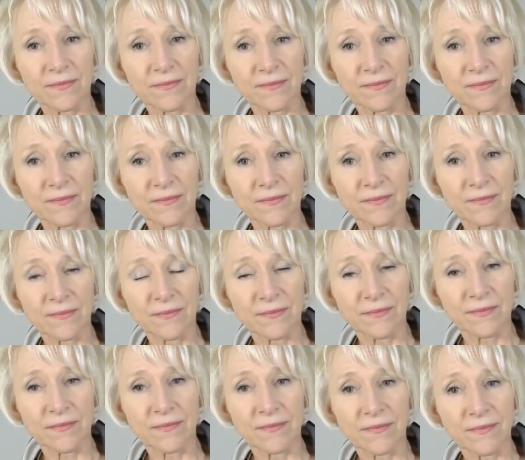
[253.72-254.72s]

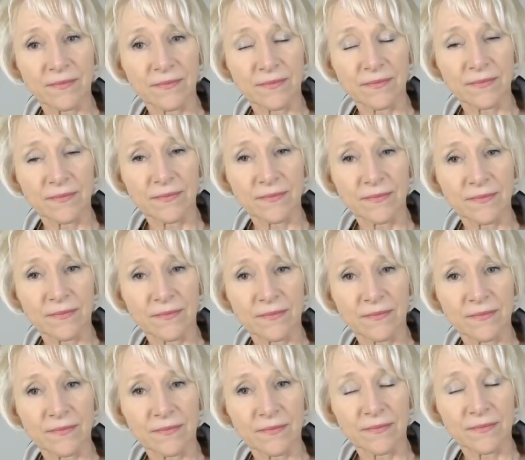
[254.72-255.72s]

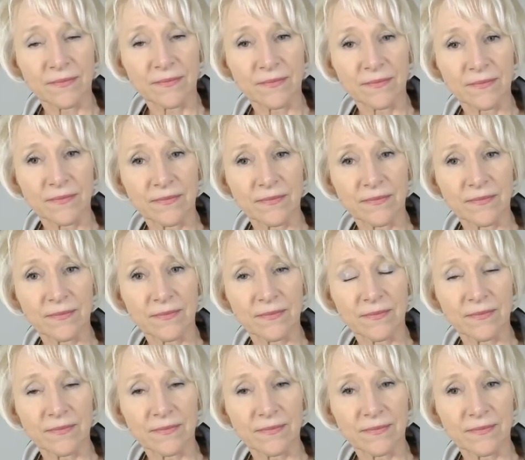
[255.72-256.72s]

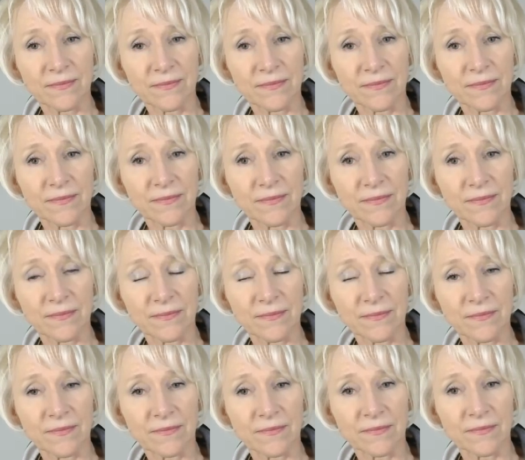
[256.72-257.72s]

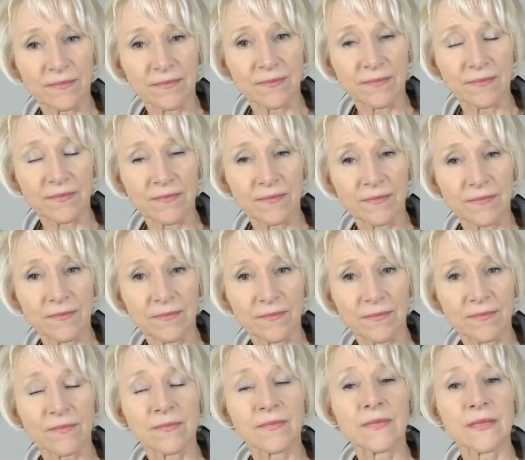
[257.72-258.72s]

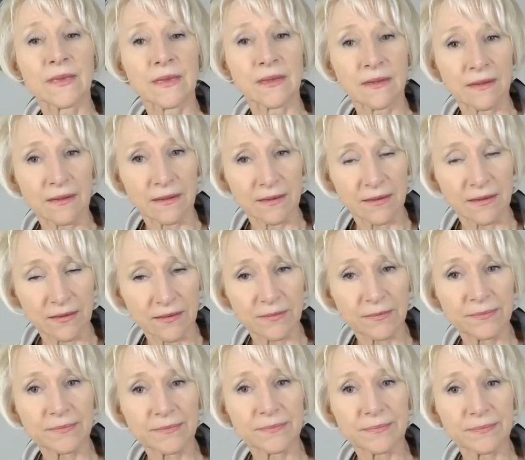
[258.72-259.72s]

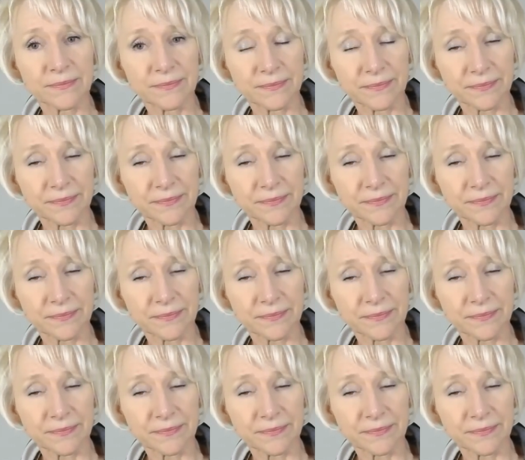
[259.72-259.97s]
(not speaking)